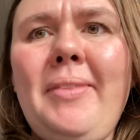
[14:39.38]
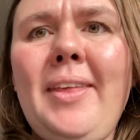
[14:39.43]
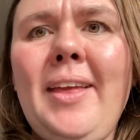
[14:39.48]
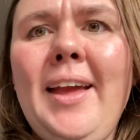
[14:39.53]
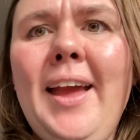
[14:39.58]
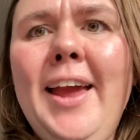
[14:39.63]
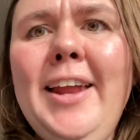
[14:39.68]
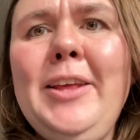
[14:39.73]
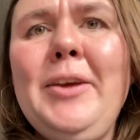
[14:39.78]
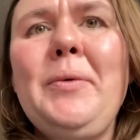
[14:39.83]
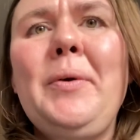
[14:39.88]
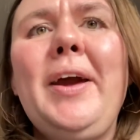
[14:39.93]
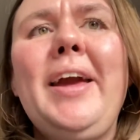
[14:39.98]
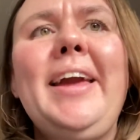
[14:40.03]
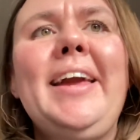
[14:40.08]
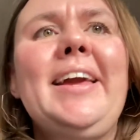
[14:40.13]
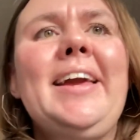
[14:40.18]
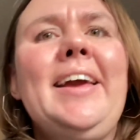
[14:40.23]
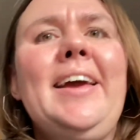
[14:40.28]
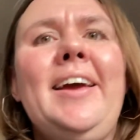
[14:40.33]

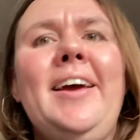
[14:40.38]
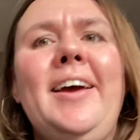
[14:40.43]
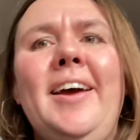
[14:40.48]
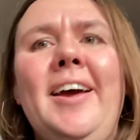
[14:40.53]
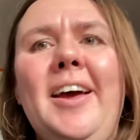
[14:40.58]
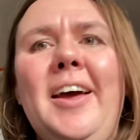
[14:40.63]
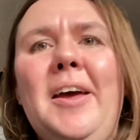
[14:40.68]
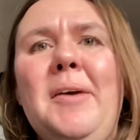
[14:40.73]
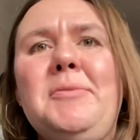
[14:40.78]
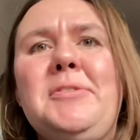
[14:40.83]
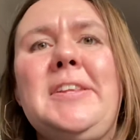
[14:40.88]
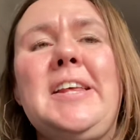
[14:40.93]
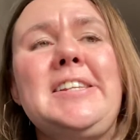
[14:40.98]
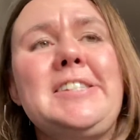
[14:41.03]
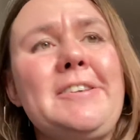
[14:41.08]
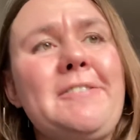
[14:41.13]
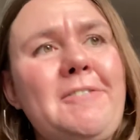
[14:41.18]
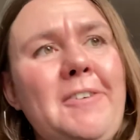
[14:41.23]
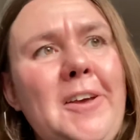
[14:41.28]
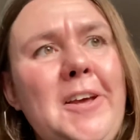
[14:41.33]
Anyway, so that's
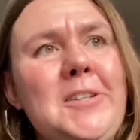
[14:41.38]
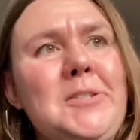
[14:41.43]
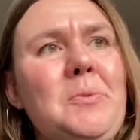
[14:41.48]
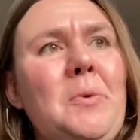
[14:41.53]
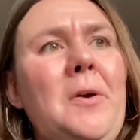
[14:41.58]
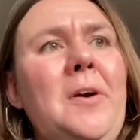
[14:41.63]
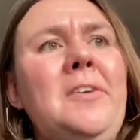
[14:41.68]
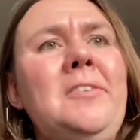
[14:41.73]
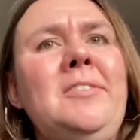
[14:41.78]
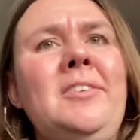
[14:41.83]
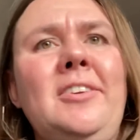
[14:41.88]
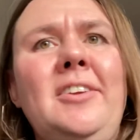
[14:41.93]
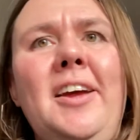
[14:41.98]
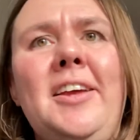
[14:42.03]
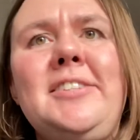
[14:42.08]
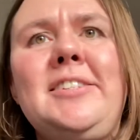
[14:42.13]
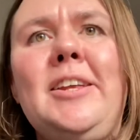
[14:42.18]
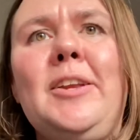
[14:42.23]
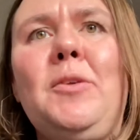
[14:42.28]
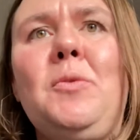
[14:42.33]
the first one.
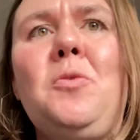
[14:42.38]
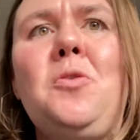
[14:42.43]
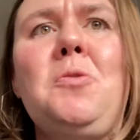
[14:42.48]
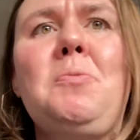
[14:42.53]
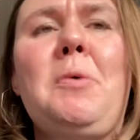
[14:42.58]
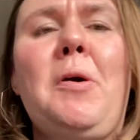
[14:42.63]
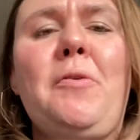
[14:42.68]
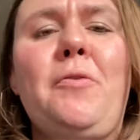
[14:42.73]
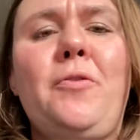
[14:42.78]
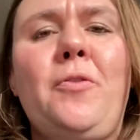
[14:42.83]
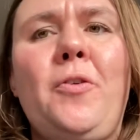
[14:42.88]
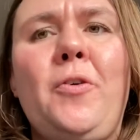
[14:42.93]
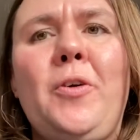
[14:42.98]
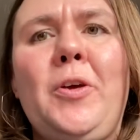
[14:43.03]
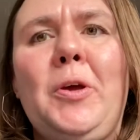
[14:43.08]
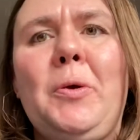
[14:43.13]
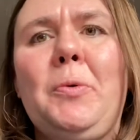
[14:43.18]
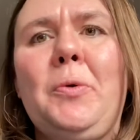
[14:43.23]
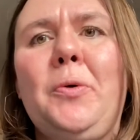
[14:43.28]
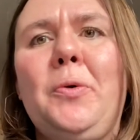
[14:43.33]
Nice little warm up for
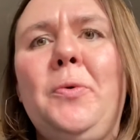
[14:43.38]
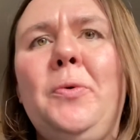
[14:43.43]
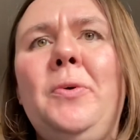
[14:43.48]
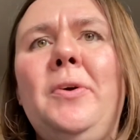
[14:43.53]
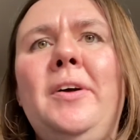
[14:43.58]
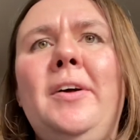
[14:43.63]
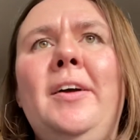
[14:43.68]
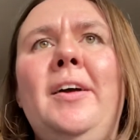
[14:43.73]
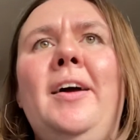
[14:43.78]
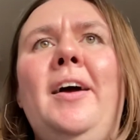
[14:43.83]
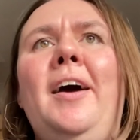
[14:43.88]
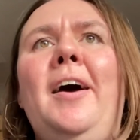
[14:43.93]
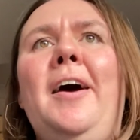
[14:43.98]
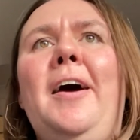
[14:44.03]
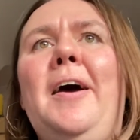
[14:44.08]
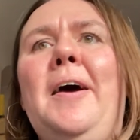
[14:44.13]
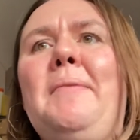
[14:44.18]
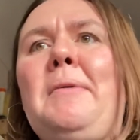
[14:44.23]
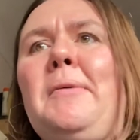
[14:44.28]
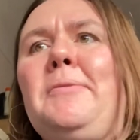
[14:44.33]
you all.
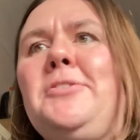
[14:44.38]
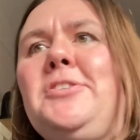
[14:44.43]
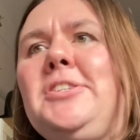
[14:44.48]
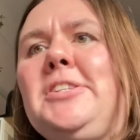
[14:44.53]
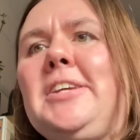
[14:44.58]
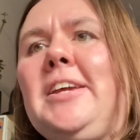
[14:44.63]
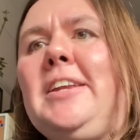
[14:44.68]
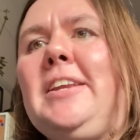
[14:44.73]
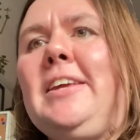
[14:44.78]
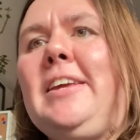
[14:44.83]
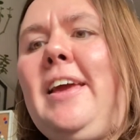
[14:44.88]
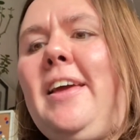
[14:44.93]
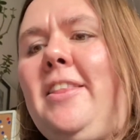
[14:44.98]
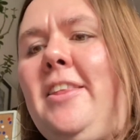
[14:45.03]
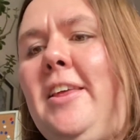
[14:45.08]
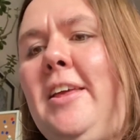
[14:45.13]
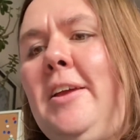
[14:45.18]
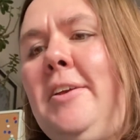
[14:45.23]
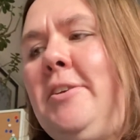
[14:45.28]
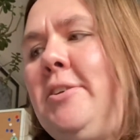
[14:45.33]
I'm just going to get
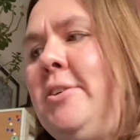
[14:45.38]
the